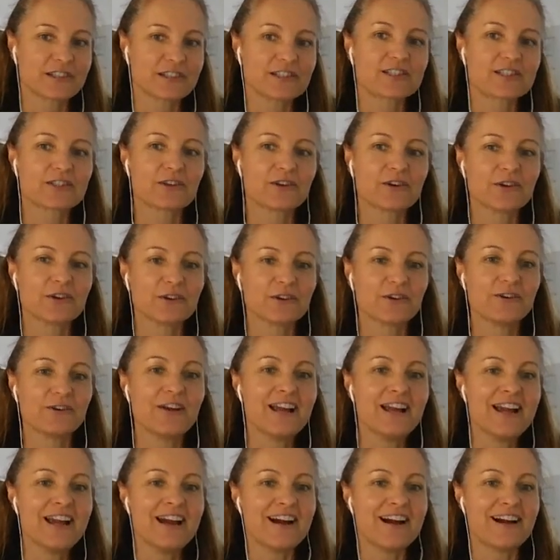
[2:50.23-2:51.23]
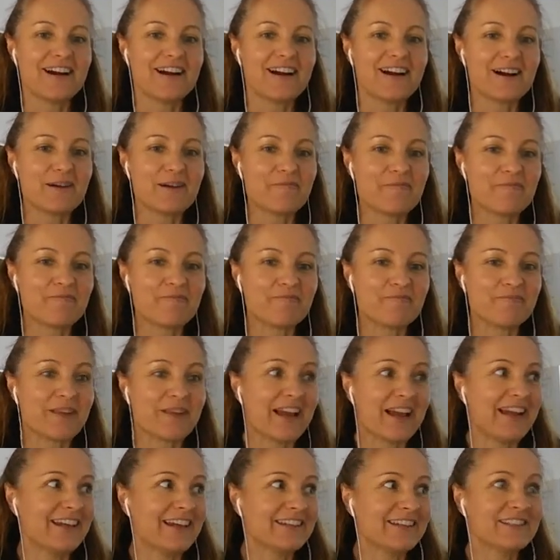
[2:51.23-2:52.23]
So, and
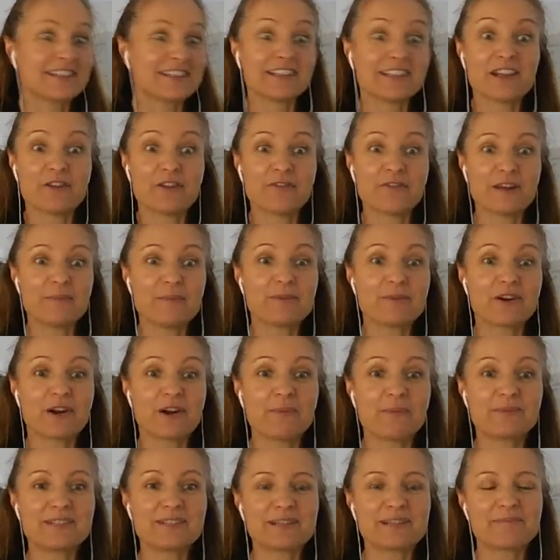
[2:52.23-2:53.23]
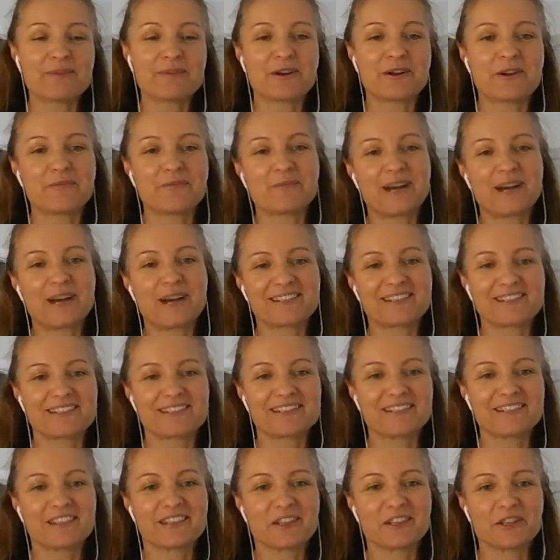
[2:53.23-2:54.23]
in November I opened up my own practice
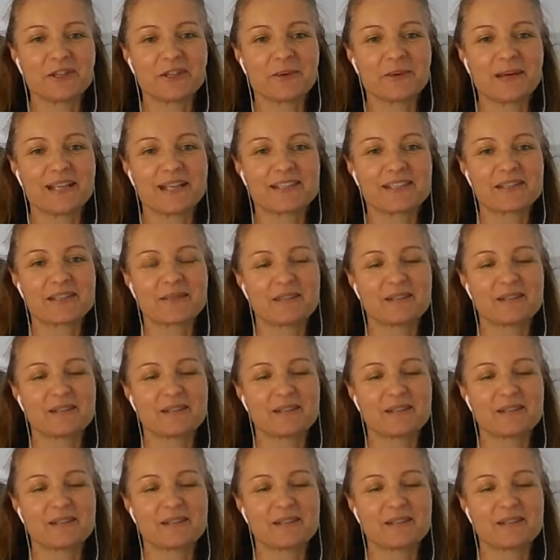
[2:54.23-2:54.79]
in the US.